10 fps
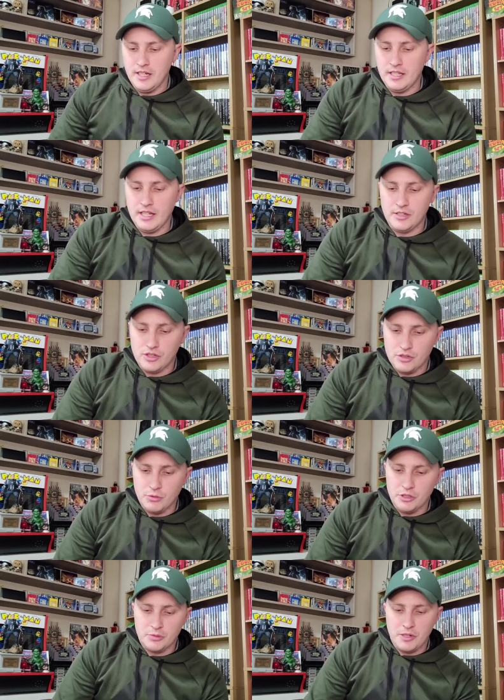And that is just
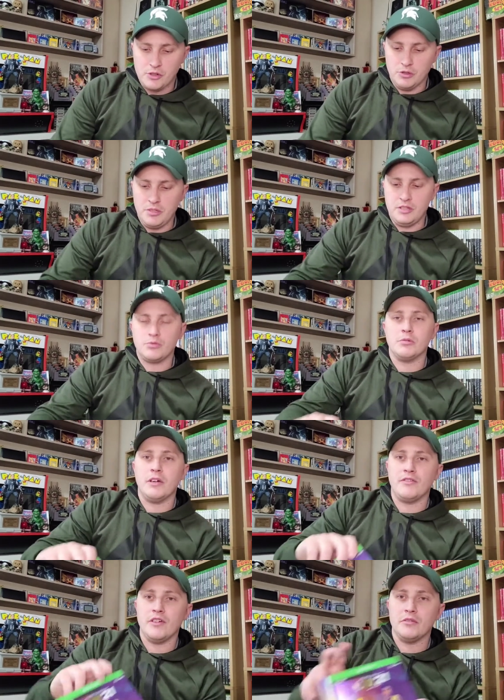really special to me. He's one of
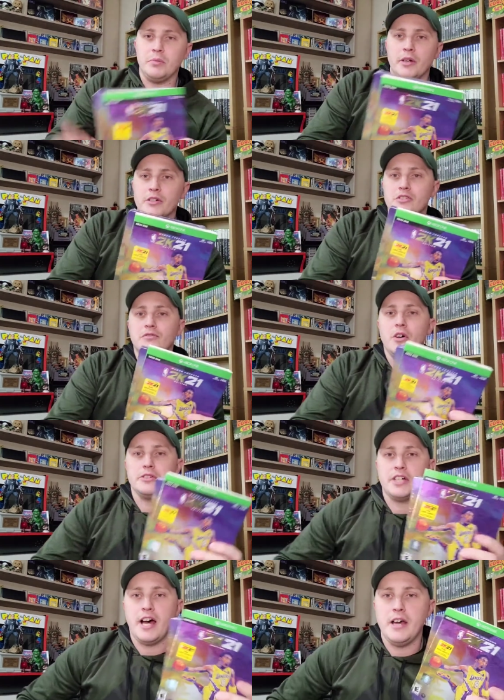my favorite players of
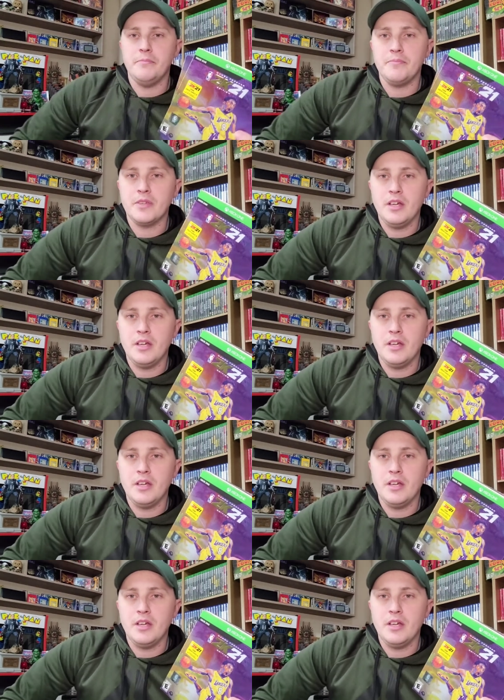all time.